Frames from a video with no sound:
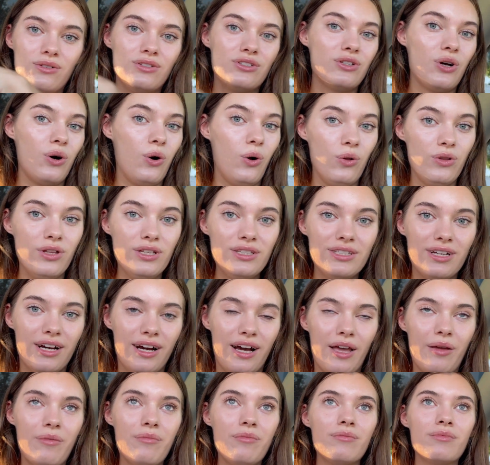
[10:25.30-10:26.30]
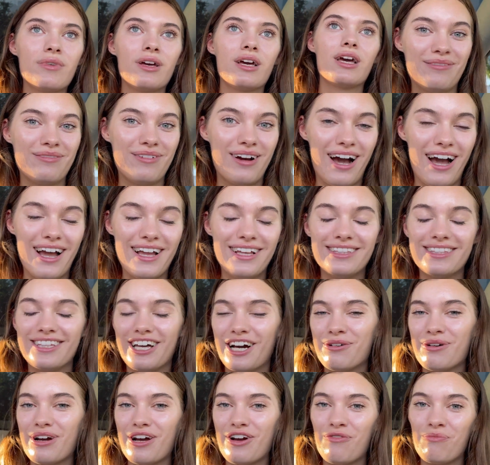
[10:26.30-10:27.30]
all the time. I
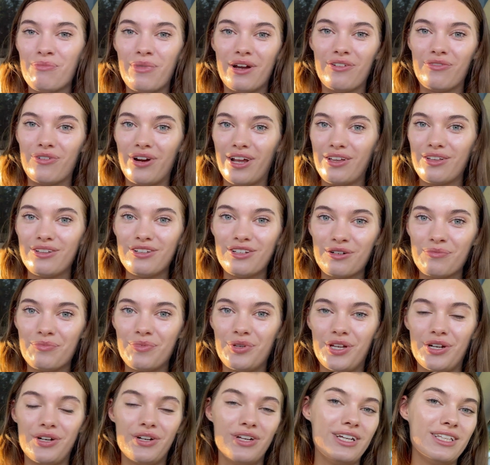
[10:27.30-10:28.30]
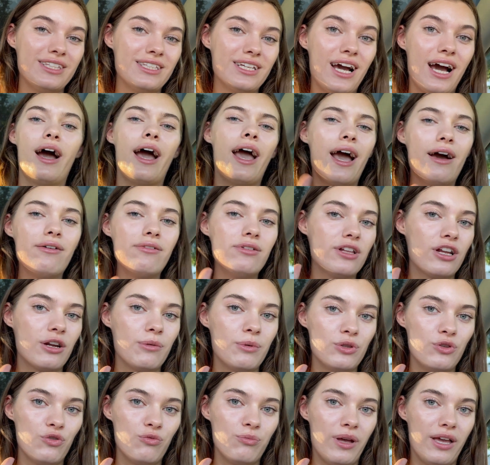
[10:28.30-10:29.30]
now have my regular period. I have a little
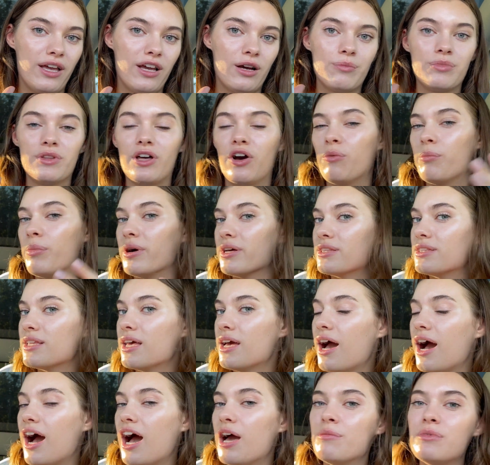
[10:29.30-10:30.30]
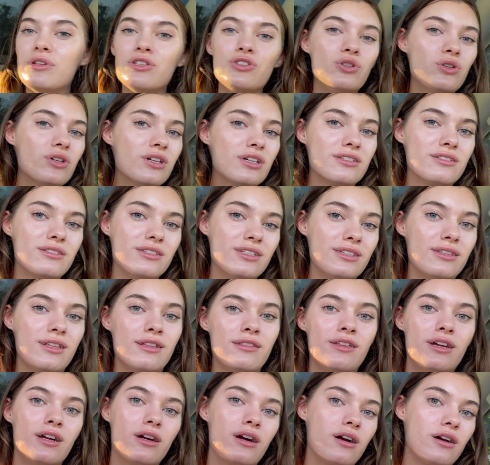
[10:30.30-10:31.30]
bit of makeup now, but I mean, you can see that
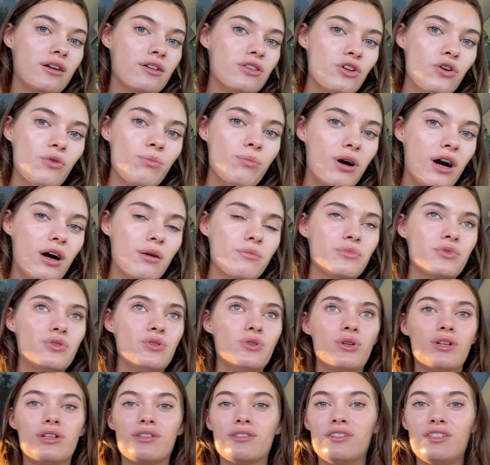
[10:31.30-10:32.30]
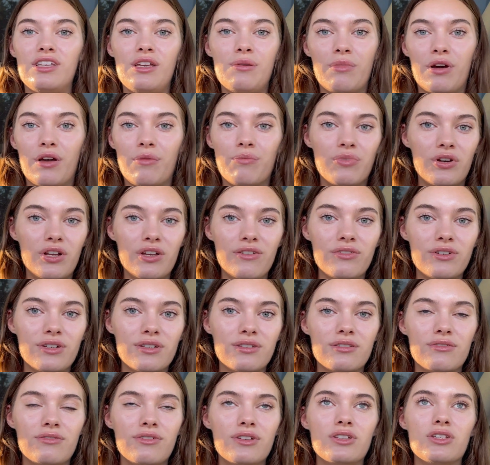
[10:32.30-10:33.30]
there are no bumps. You can see my
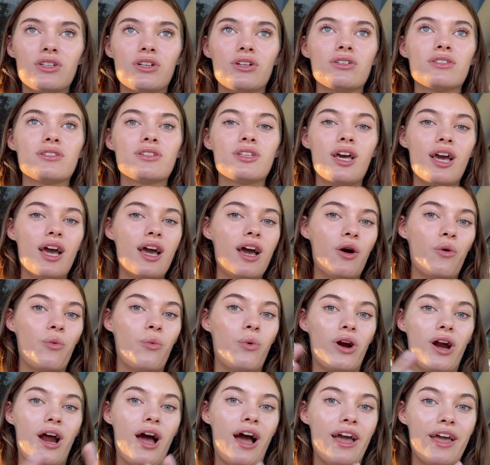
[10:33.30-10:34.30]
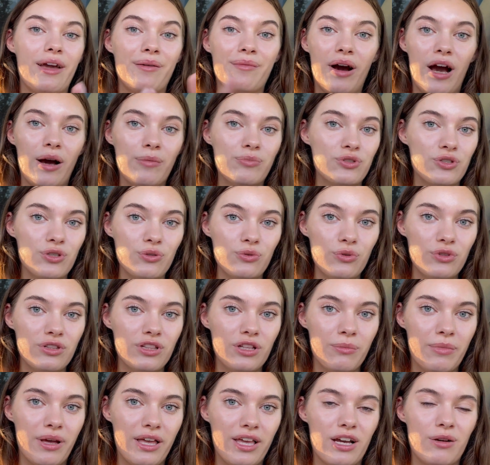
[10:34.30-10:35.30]
previous videos where I am absolutely
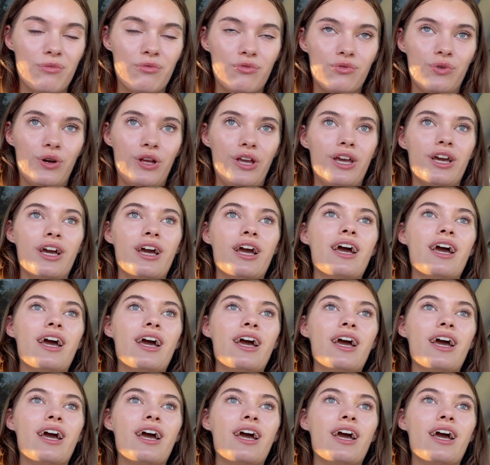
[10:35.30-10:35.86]
makeup free.